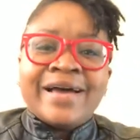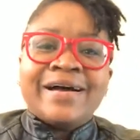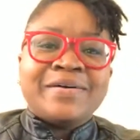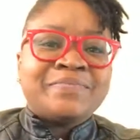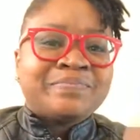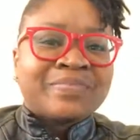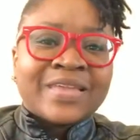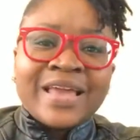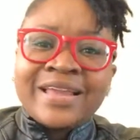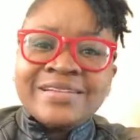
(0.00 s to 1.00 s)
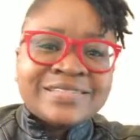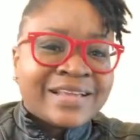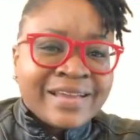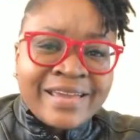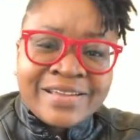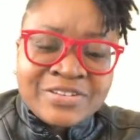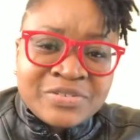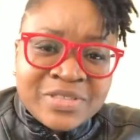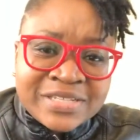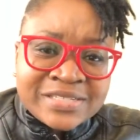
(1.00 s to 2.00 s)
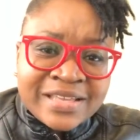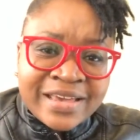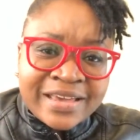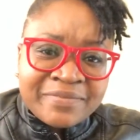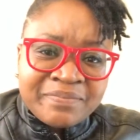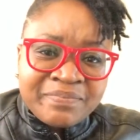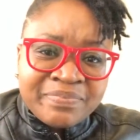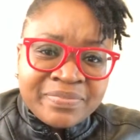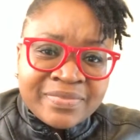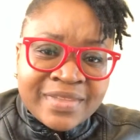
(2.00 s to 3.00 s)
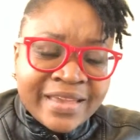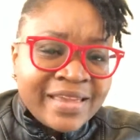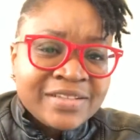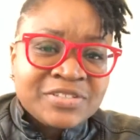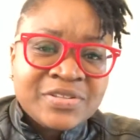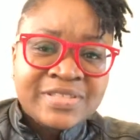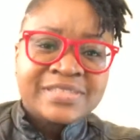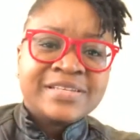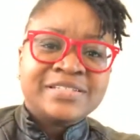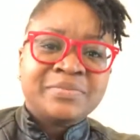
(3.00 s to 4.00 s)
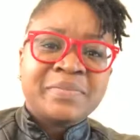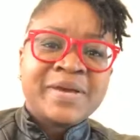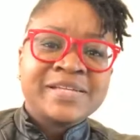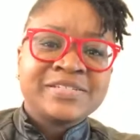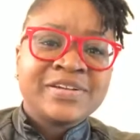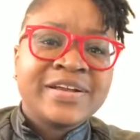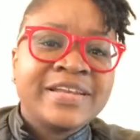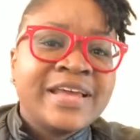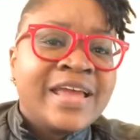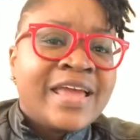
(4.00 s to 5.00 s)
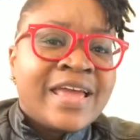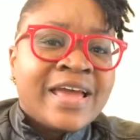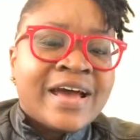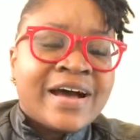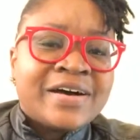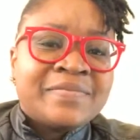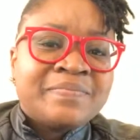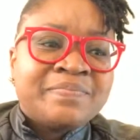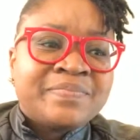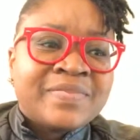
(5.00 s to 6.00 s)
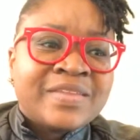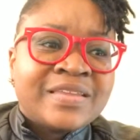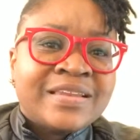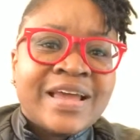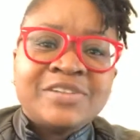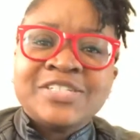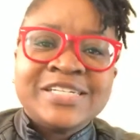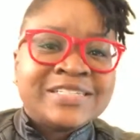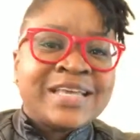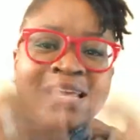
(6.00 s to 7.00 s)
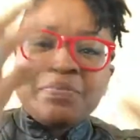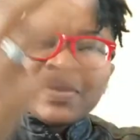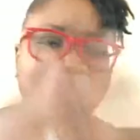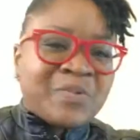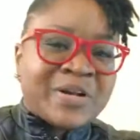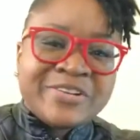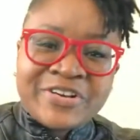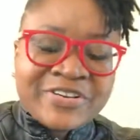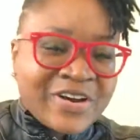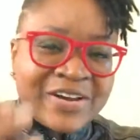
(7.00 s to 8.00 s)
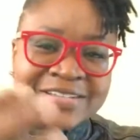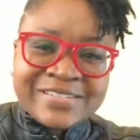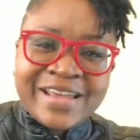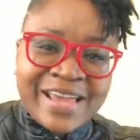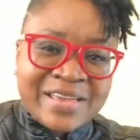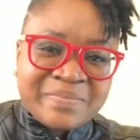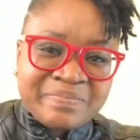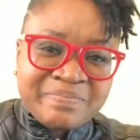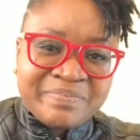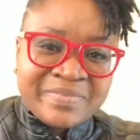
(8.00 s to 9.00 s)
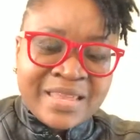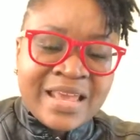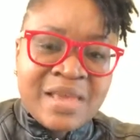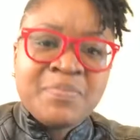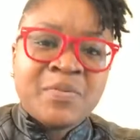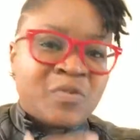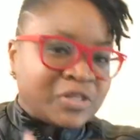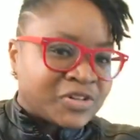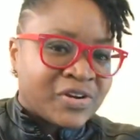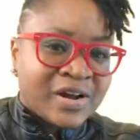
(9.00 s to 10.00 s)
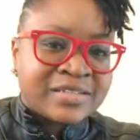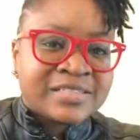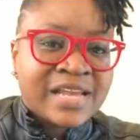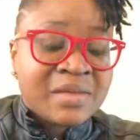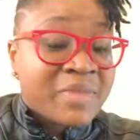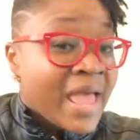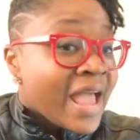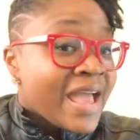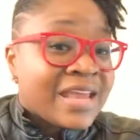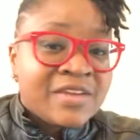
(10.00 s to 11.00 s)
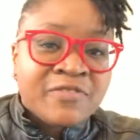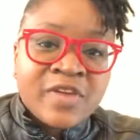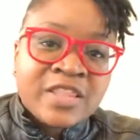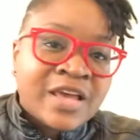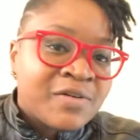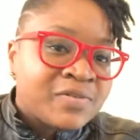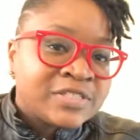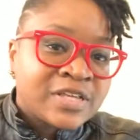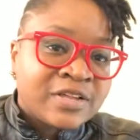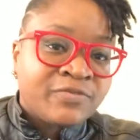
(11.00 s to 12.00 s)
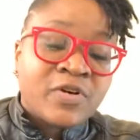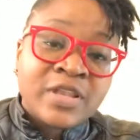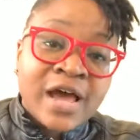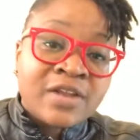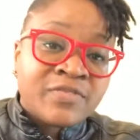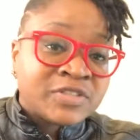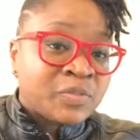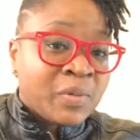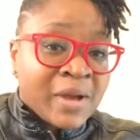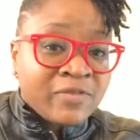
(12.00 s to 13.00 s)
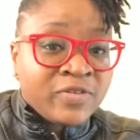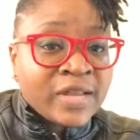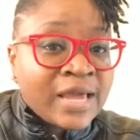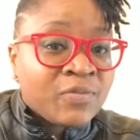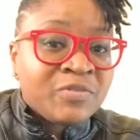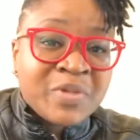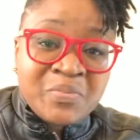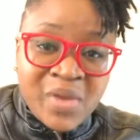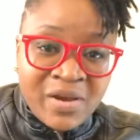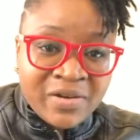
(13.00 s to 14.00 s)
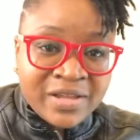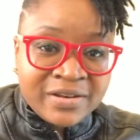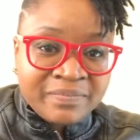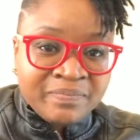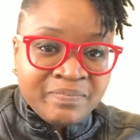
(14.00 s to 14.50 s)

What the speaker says: And he said, I can't do this thing. I can't do this thing to my master. And now she is heaping more dirt on his name. Heaping more dirt on his name. And if that was, for a lot of us, we might feel like we've been buried.